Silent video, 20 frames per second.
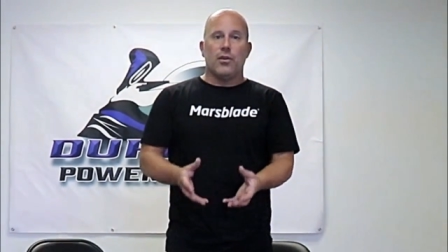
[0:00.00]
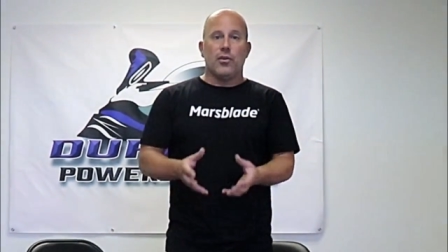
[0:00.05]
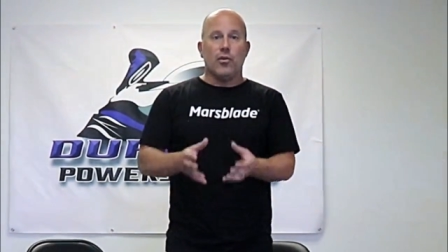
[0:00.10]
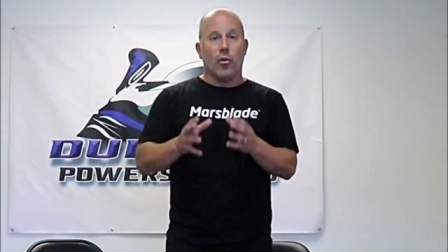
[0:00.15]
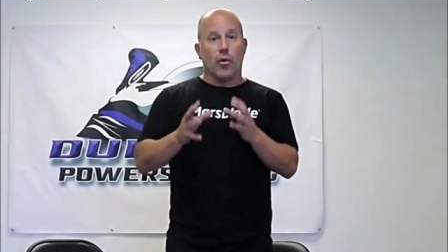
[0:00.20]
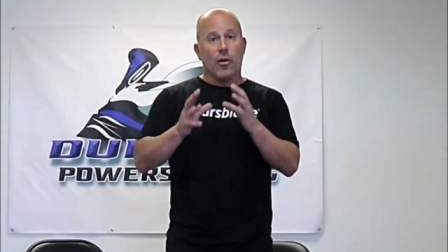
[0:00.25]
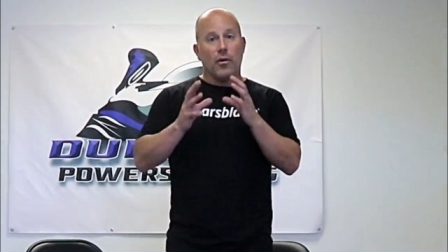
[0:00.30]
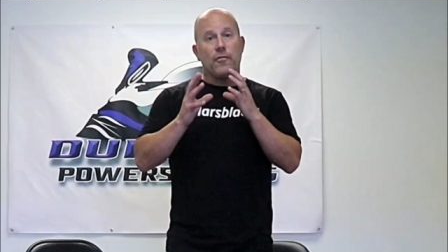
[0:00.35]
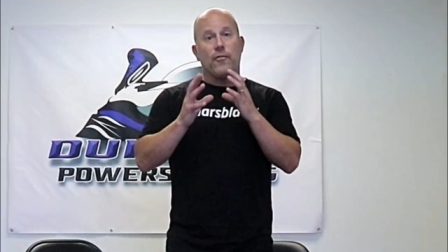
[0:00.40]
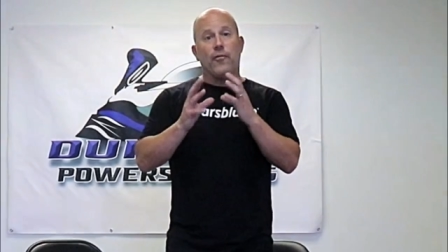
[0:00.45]

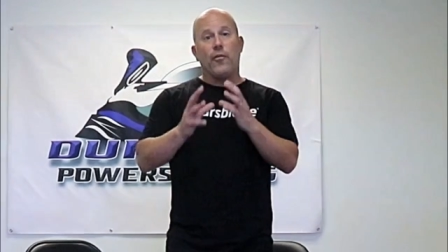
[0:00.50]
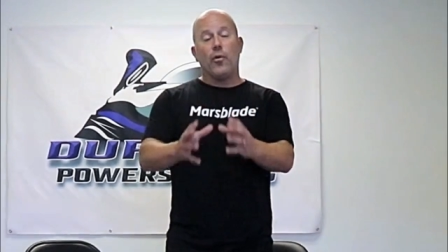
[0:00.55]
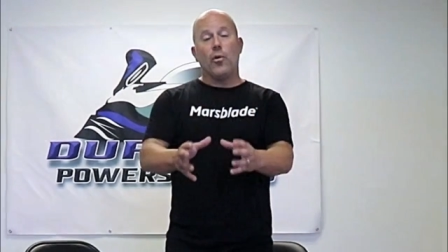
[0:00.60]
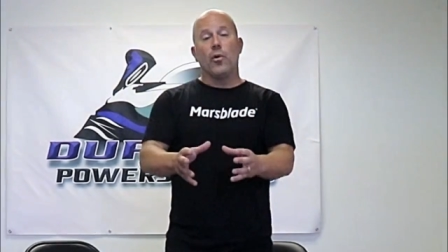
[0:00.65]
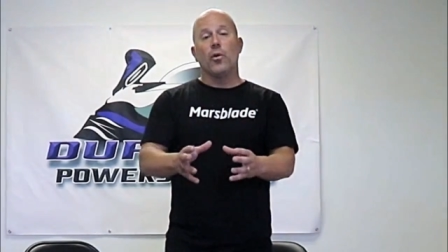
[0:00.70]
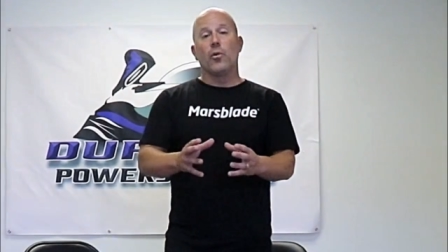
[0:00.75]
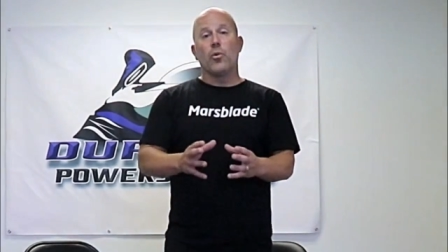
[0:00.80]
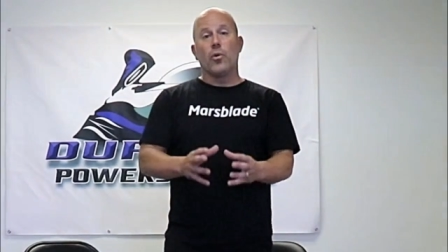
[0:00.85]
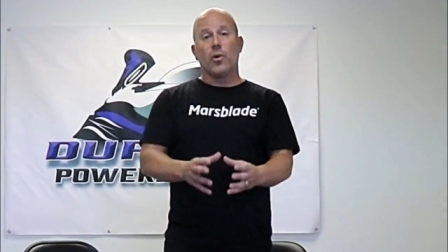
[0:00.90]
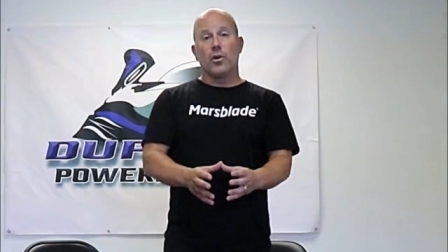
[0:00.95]
your
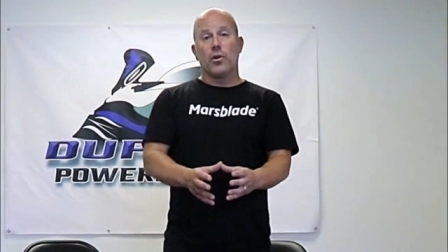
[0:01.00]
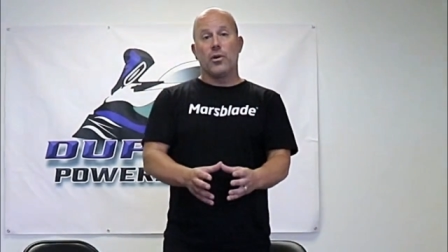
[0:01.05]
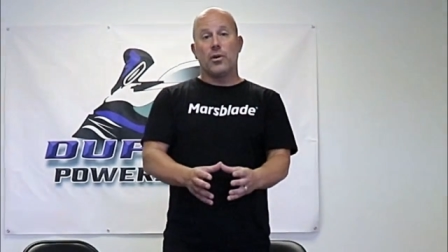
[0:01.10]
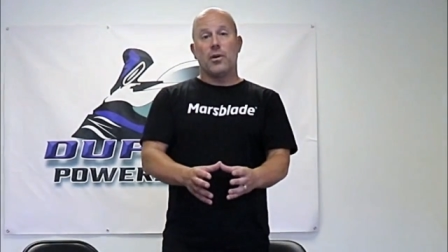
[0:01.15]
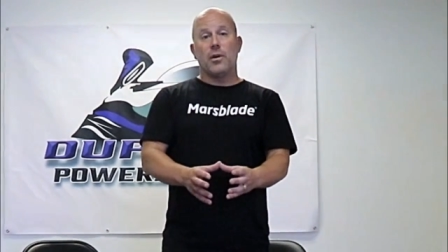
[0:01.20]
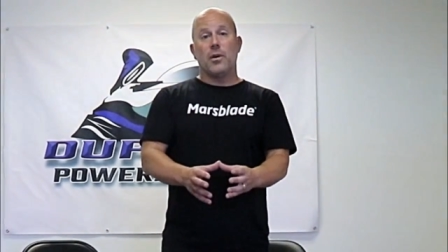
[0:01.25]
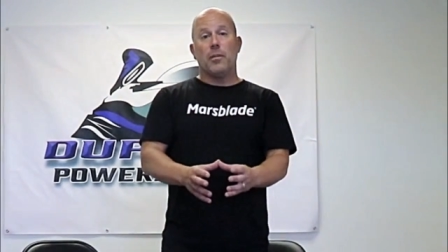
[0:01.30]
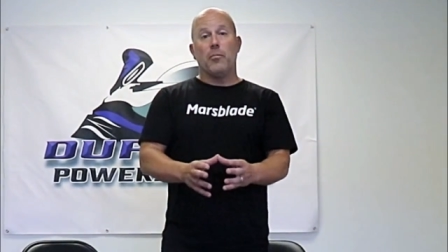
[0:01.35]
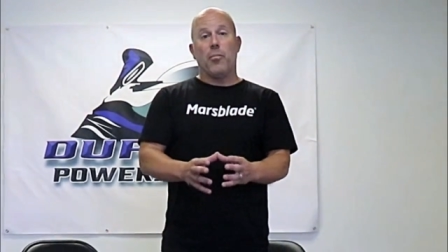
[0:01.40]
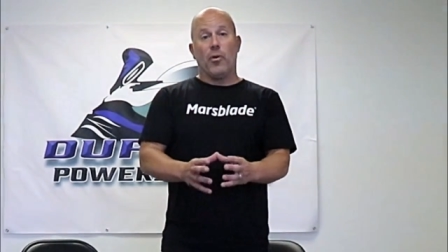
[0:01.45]

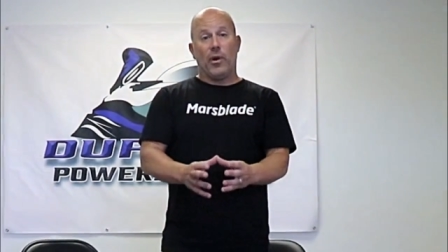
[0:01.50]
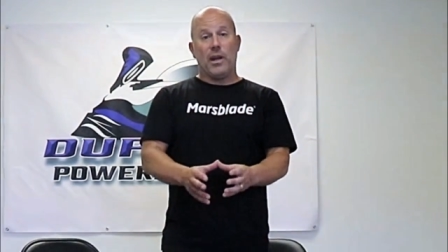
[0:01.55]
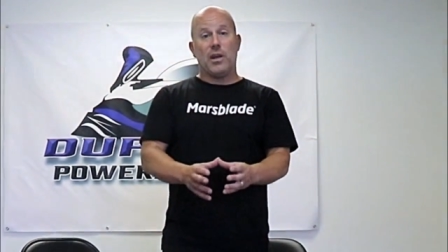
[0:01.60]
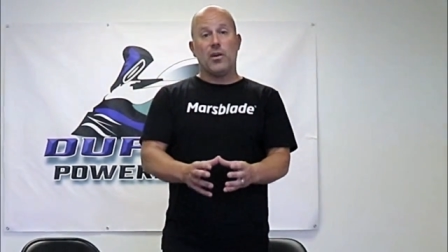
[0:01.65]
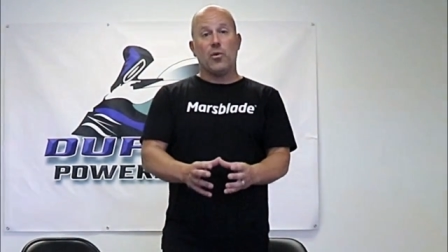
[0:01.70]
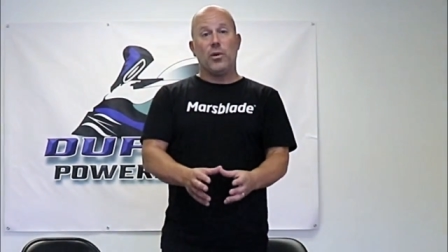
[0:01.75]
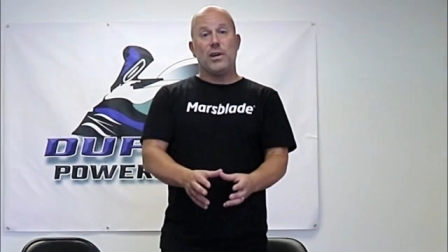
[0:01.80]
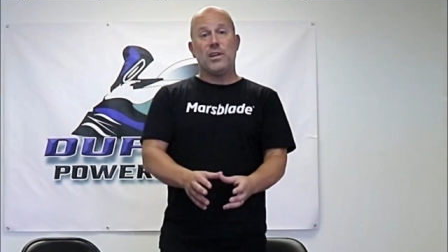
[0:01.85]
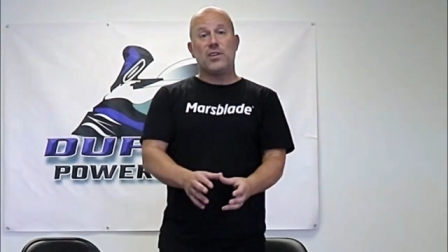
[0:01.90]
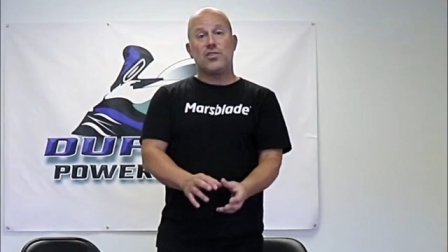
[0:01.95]
forward
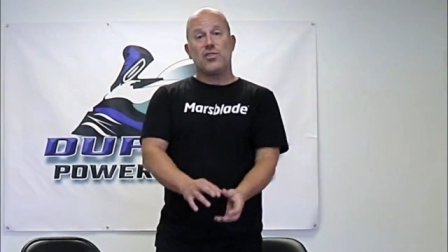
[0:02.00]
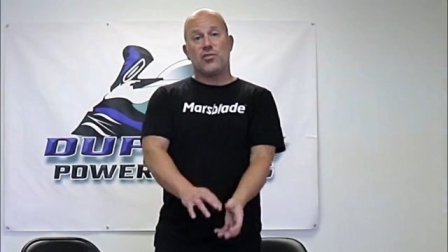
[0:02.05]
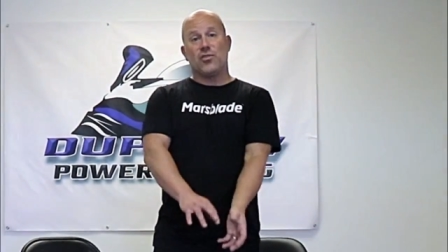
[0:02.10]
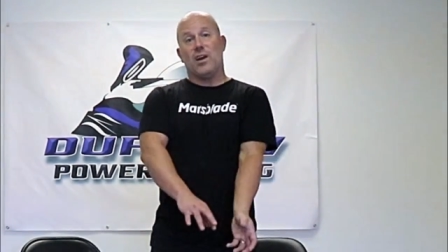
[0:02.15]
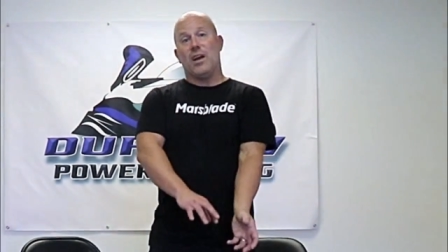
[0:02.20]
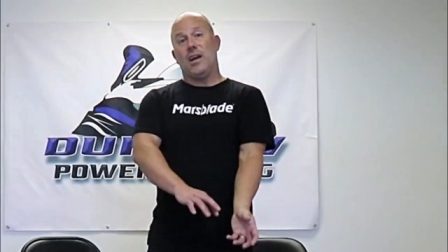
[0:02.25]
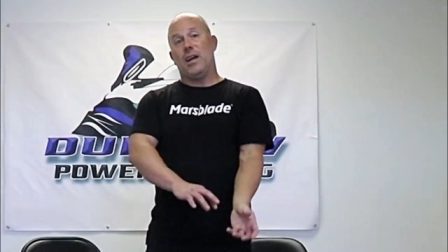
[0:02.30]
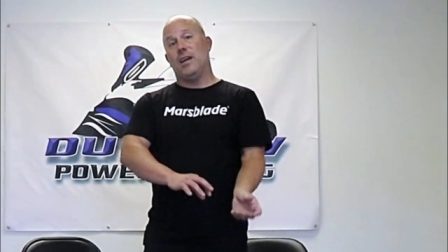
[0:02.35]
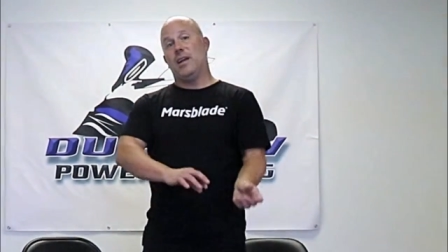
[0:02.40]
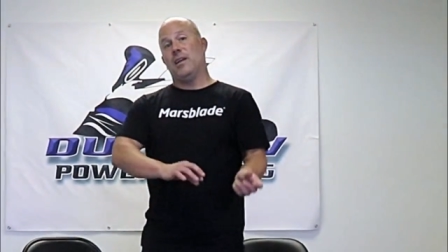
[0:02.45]
breakaway
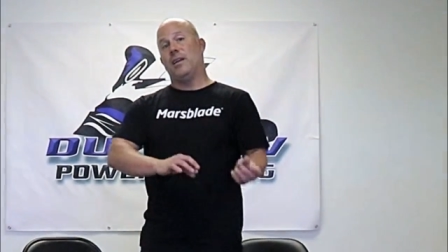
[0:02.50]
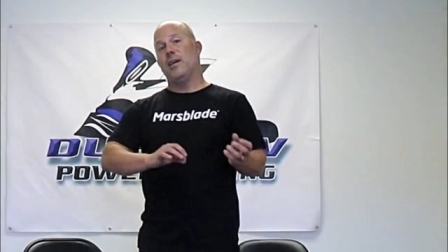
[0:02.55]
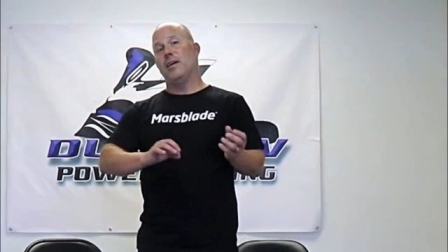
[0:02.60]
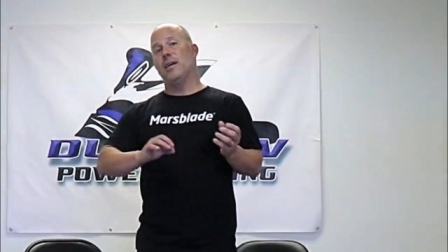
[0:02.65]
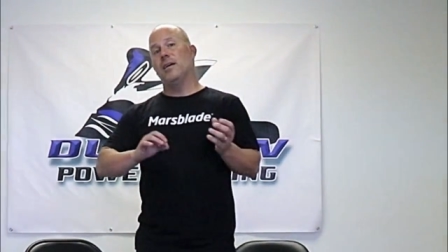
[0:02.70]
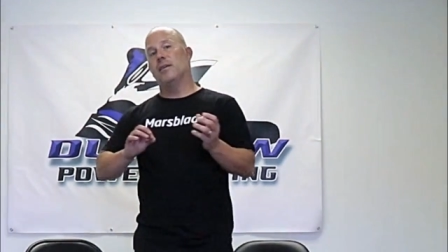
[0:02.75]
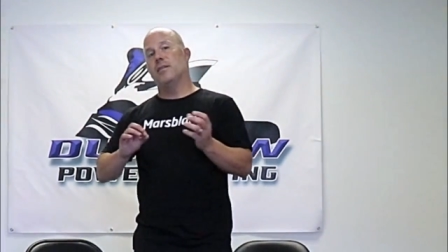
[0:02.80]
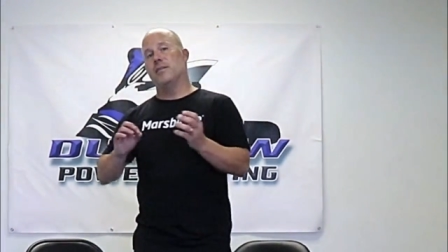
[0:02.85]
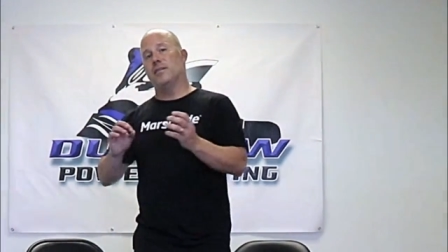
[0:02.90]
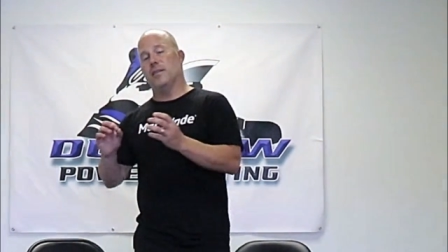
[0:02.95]
stride
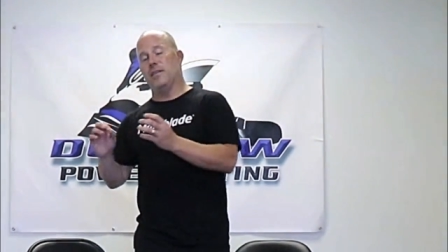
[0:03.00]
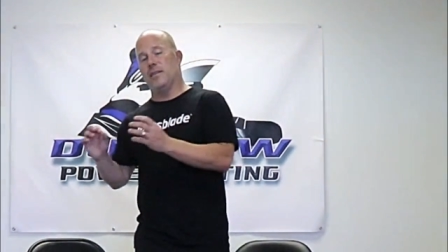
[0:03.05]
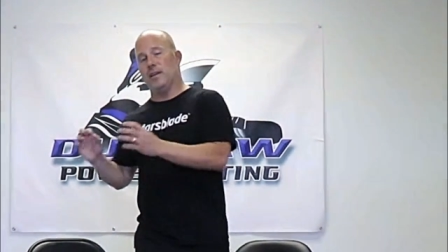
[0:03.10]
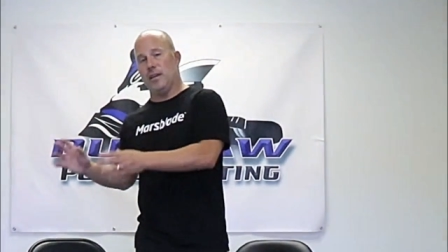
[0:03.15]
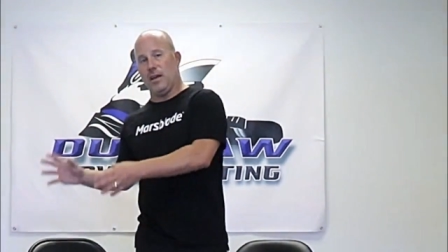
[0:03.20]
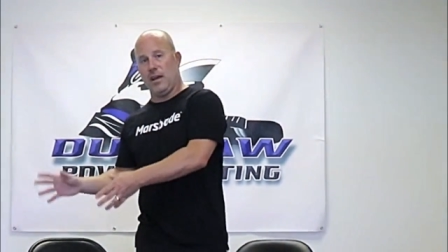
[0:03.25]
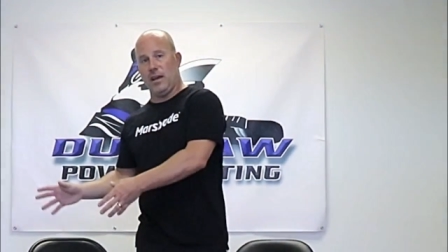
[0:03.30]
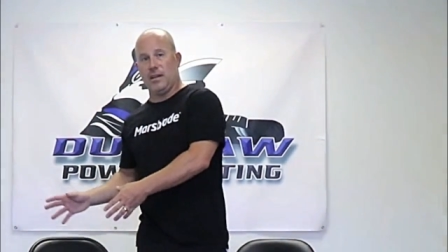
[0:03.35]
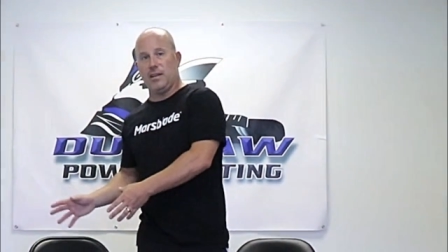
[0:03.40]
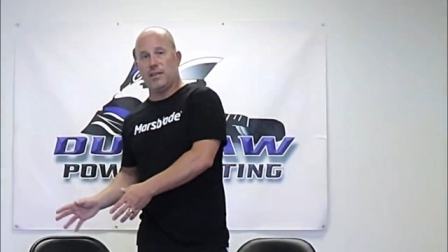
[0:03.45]
to
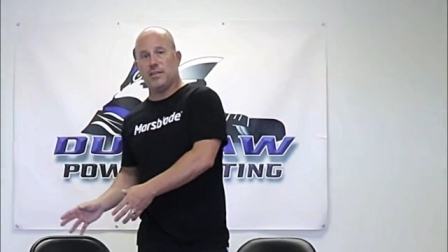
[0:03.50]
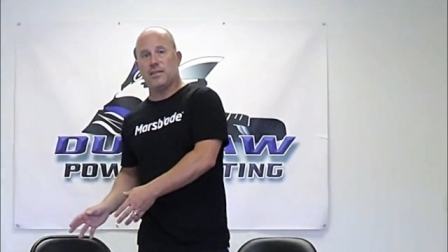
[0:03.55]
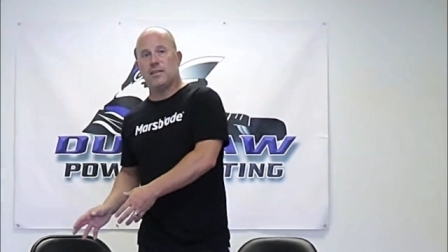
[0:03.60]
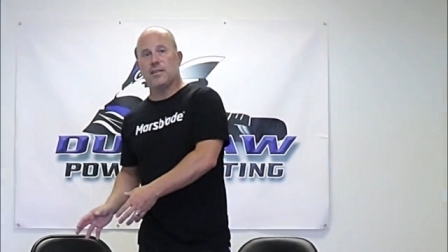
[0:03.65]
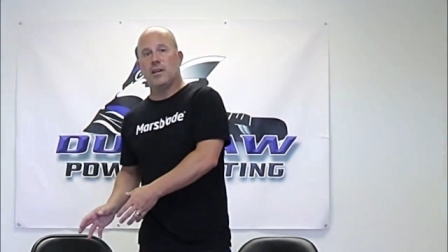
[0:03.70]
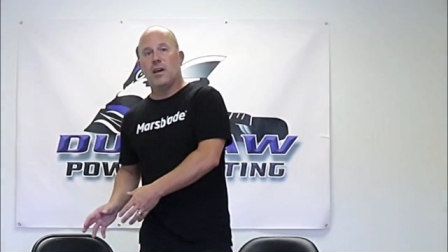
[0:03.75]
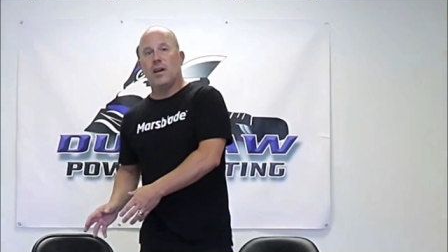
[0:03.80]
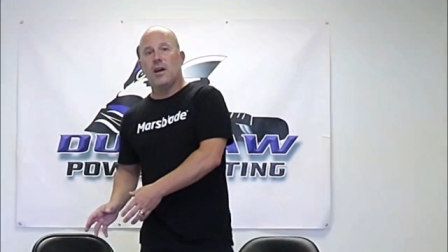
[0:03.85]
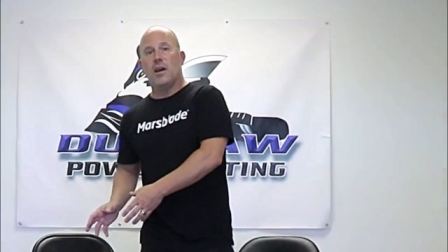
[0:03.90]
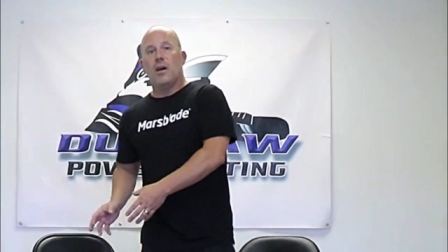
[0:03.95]
the
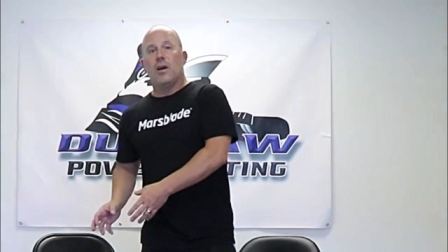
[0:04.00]
ice,